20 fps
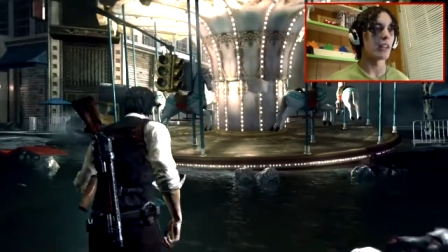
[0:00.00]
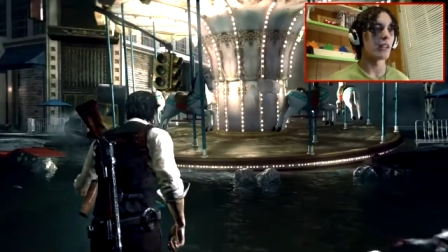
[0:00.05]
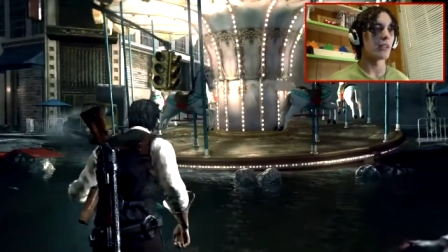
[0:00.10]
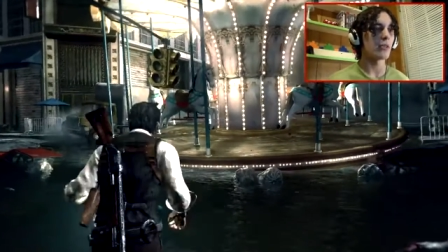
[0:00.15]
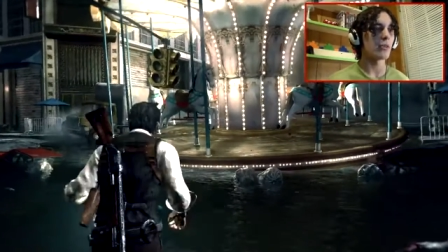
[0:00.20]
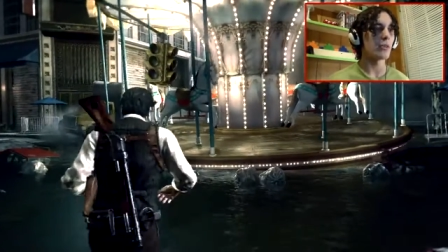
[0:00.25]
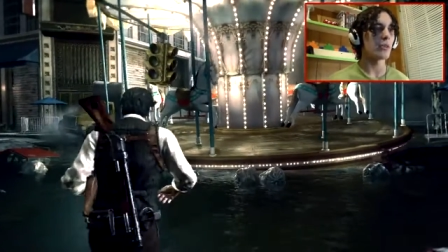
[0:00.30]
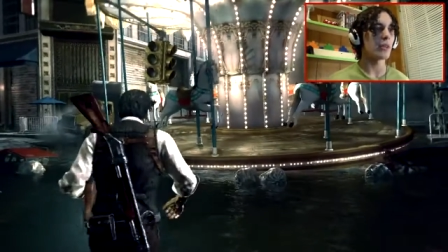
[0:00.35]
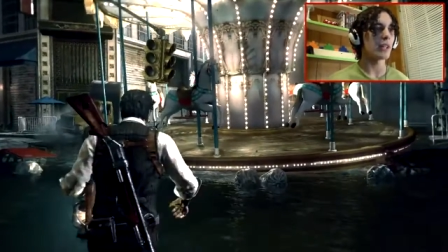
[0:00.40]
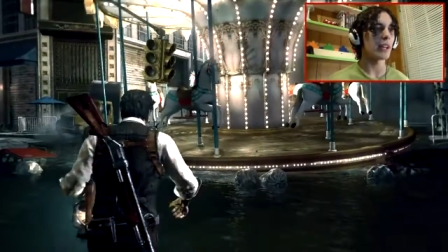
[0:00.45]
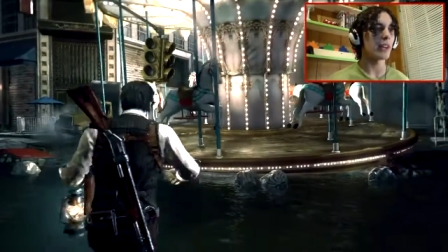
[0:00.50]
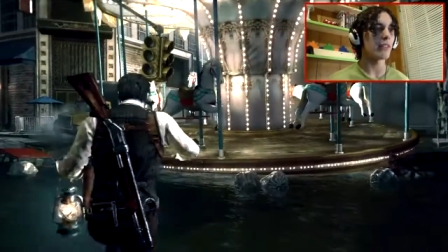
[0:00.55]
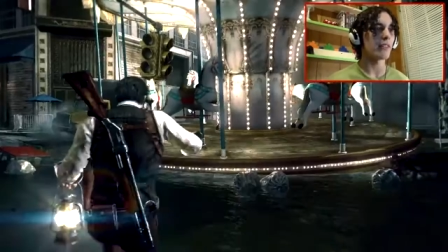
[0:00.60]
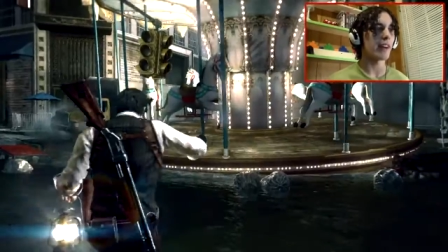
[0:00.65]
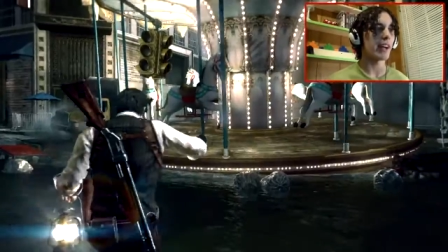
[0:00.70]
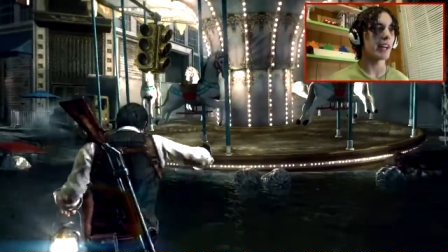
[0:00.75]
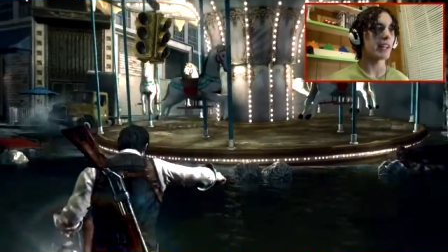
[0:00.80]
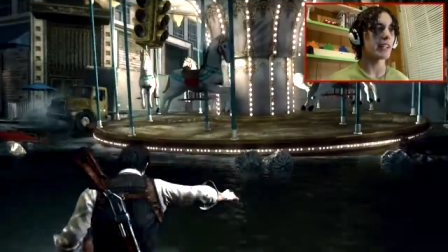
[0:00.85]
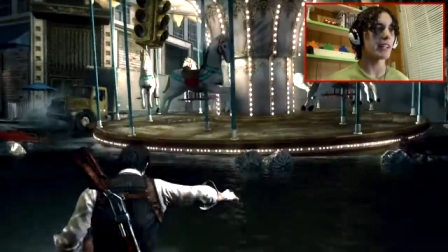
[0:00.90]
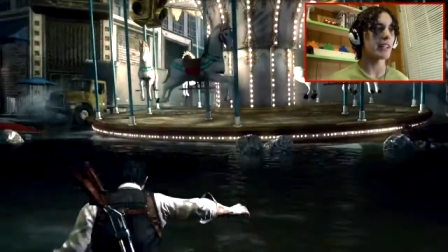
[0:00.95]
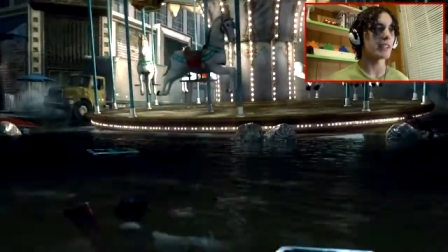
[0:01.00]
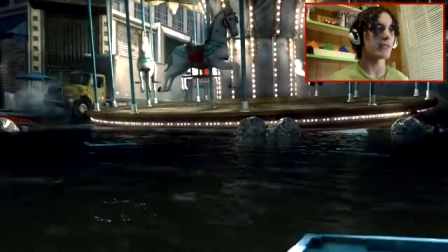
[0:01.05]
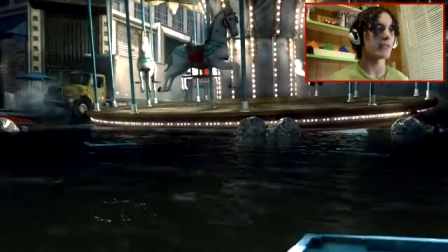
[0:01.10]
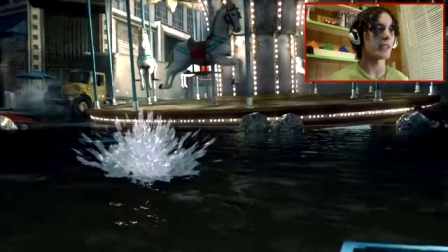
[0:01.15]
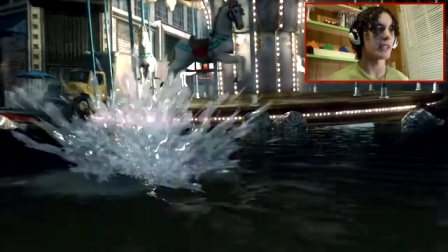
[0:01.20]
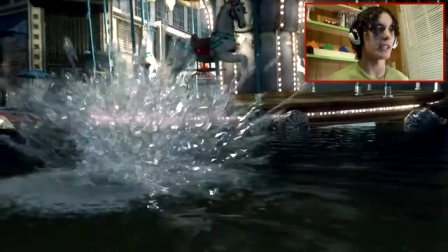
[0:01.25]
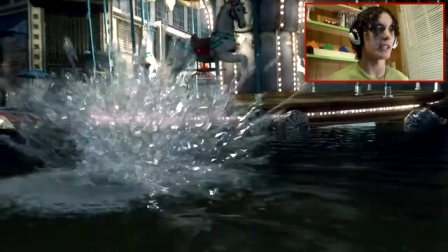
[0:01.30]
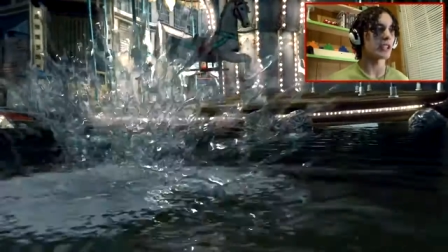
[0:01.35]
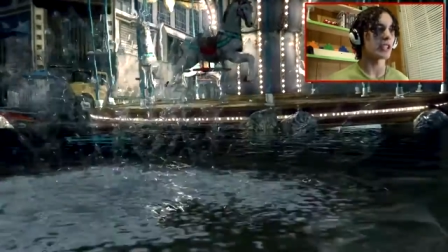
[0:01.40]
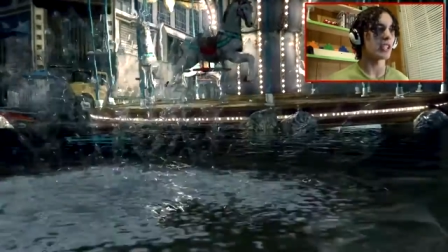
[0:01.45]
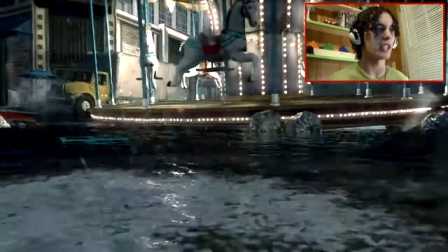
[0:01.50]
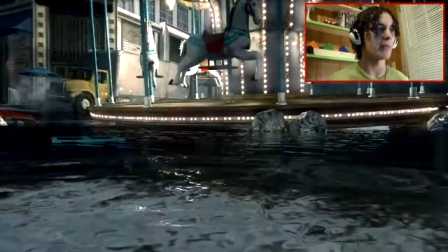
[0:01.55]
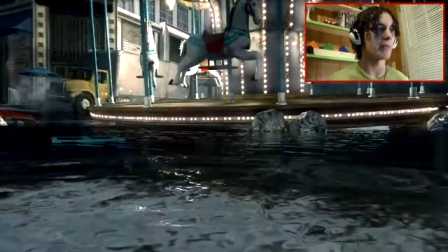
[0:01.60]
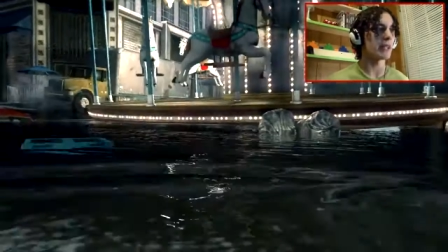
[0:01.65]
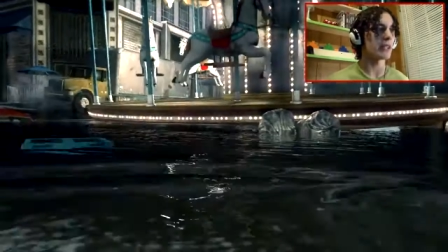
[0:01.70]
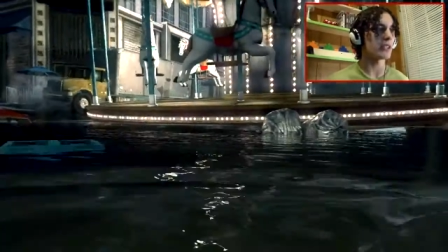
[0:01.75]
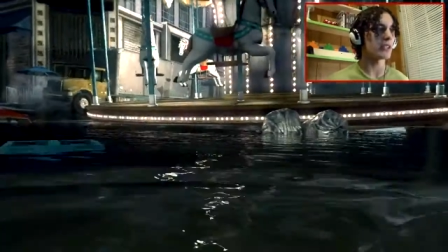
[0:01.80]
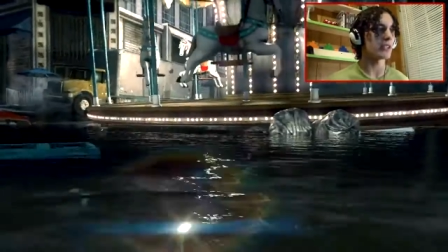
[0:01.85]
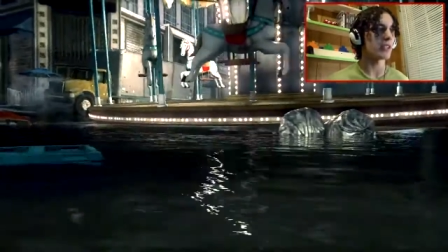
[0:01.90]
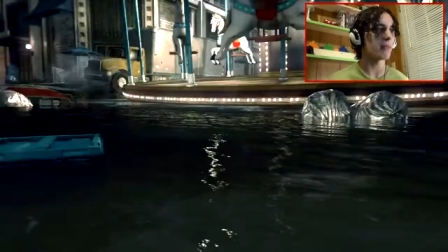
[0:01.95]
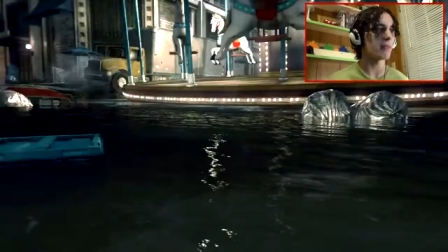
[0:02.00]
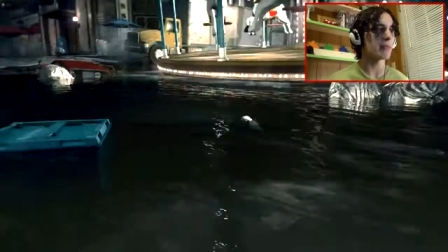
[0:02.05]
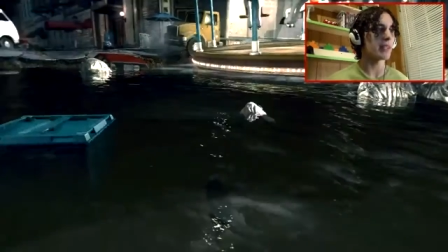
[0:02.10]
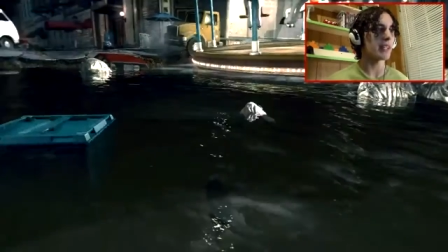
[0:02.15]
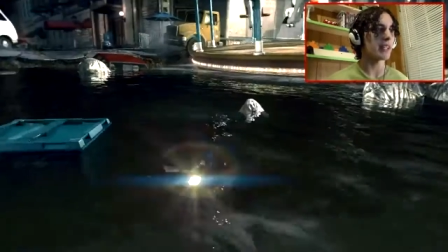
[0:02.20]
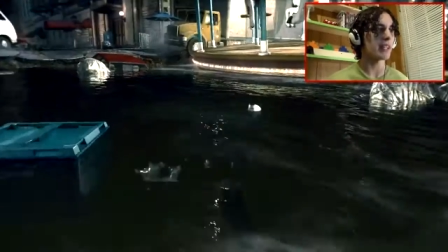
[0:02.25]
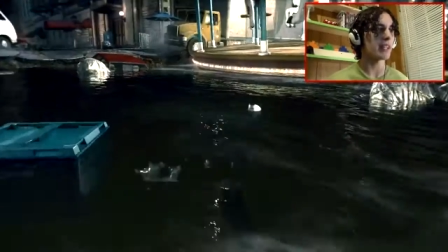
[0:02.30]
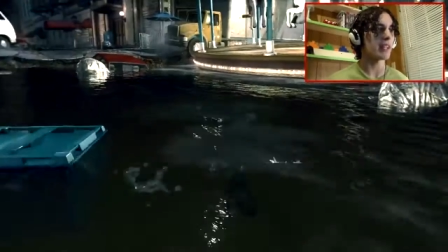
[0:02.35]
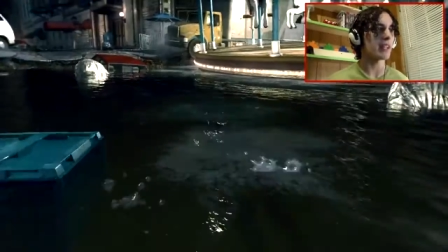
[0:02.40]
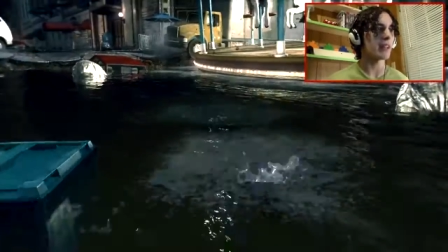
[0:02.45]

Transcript: And ooh, can I ride this for an achievement or something?